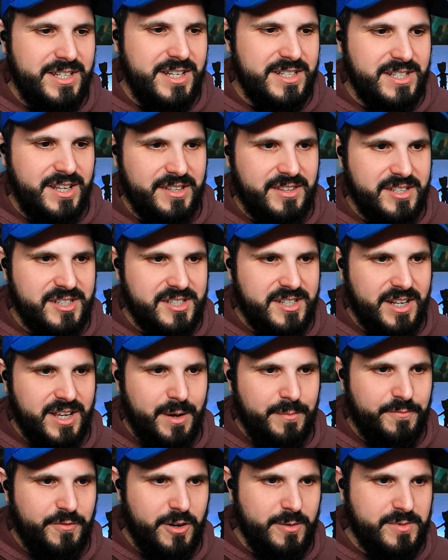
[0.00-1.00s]
doesn't like to stick Too
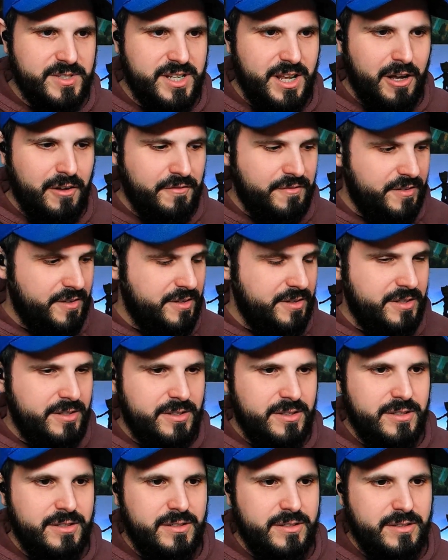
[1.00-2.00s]
up for himself. People
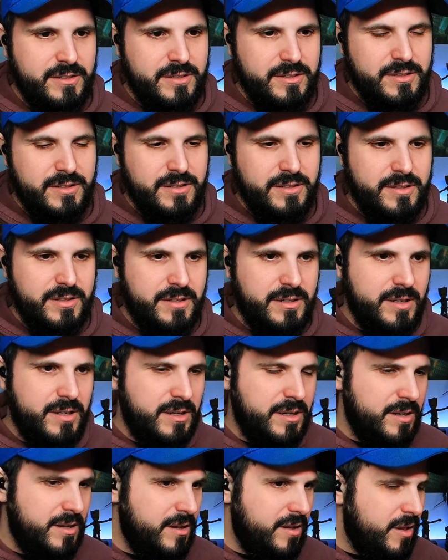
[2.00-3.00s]
qualified, so they needed someone to
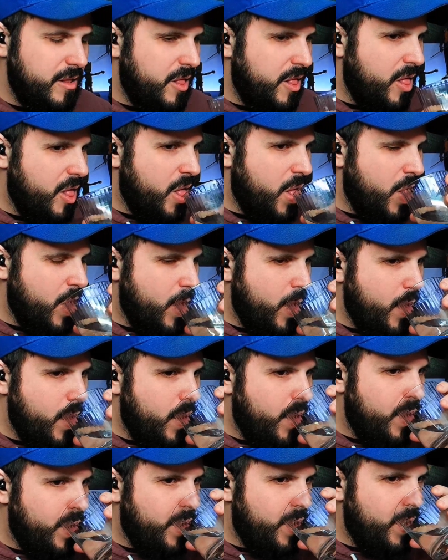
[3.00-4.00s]
stay behind. I
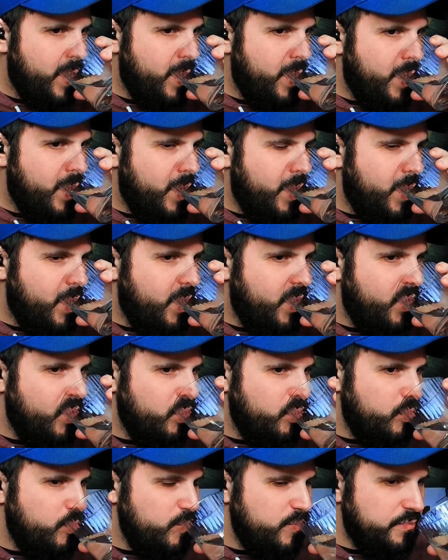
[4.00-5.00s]
really, really wanted to
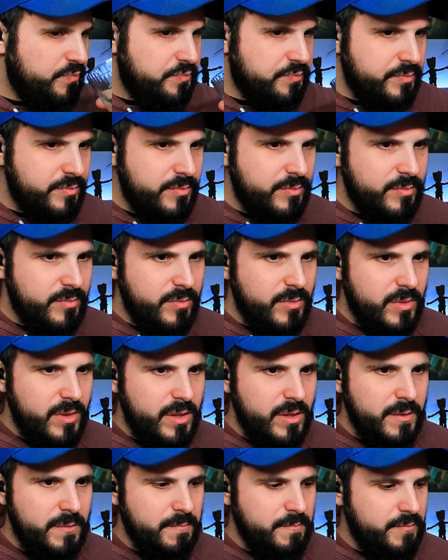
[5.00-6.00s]
go,
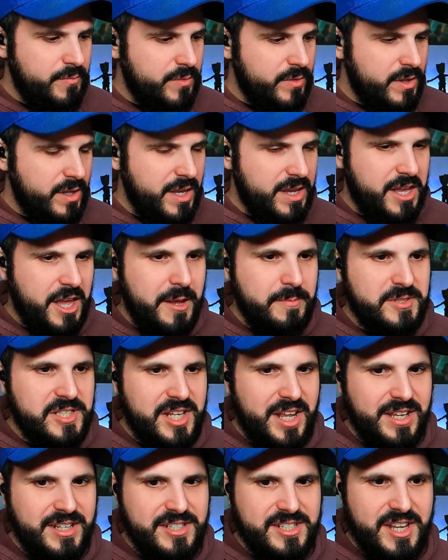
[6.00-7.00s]
but I didn't. He keeps
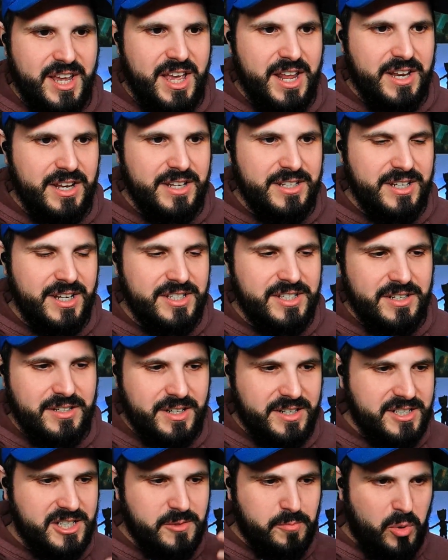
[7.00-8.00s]
things but in. He doesn't
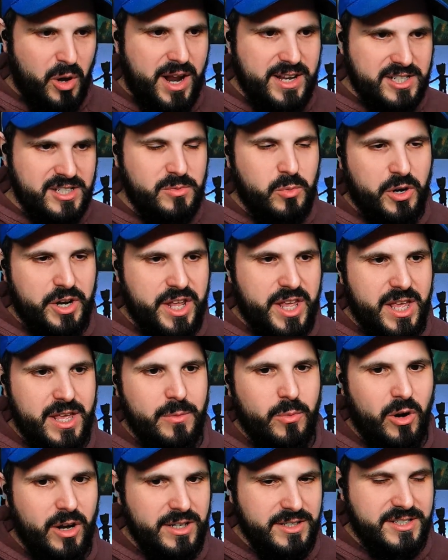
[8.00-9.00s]
express what, what he
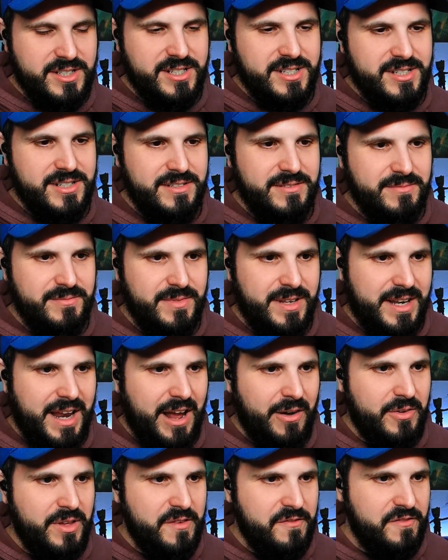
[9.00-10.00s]
wants yeah, and
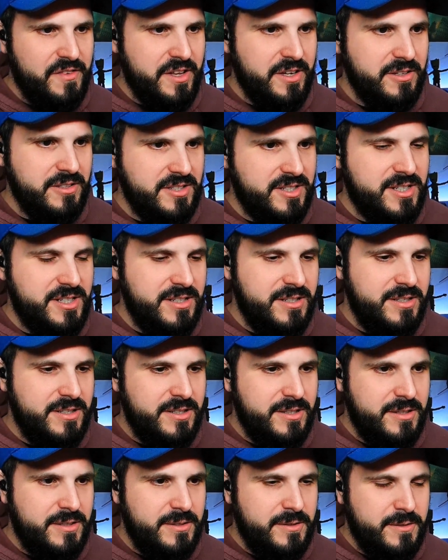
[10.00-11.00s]
how he feels. I
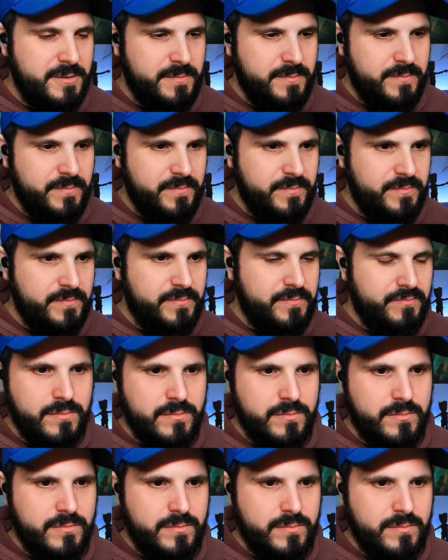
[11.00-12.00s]
guess.
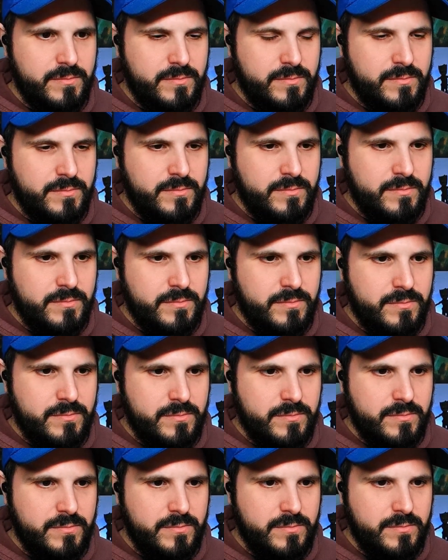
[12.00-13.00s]
I'd love to swim
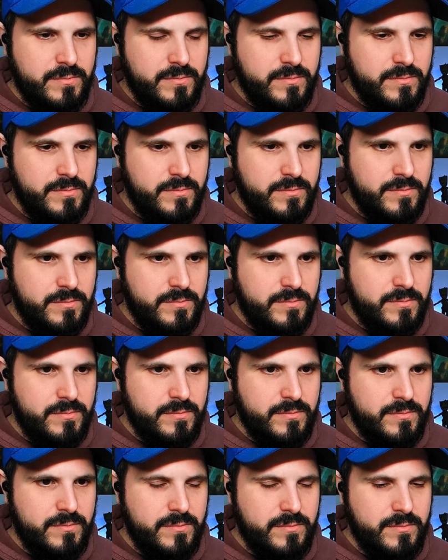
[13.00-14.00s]
freestyle sometime.